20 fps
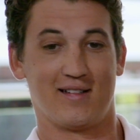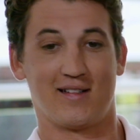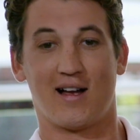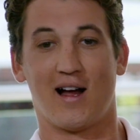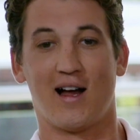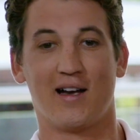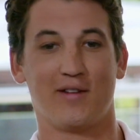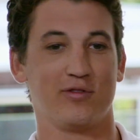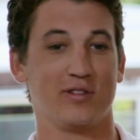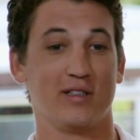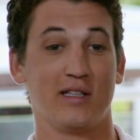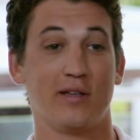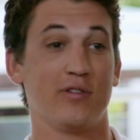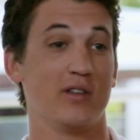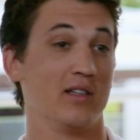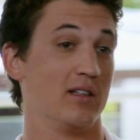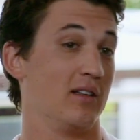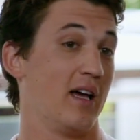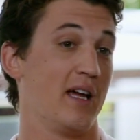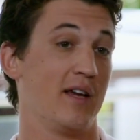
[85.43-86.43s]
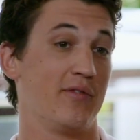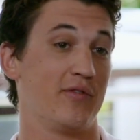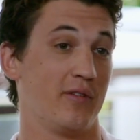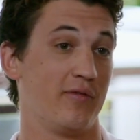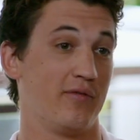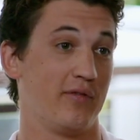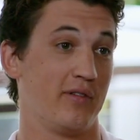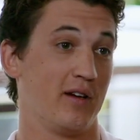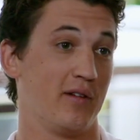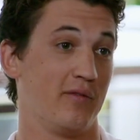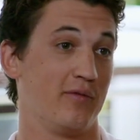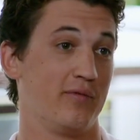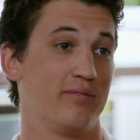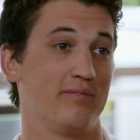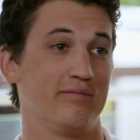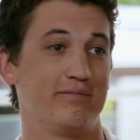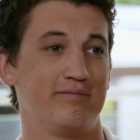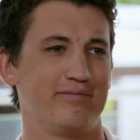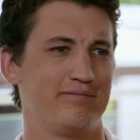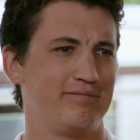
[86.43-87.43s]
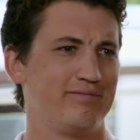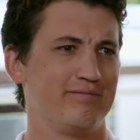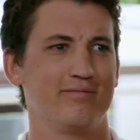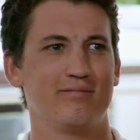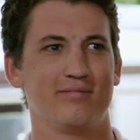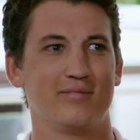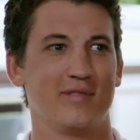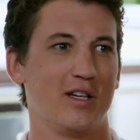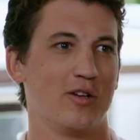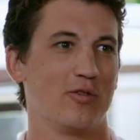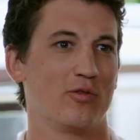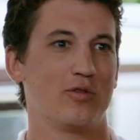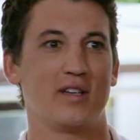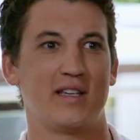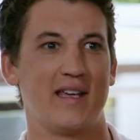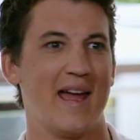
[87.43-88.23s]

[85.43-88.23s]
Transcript: kind of living the life of, of you know,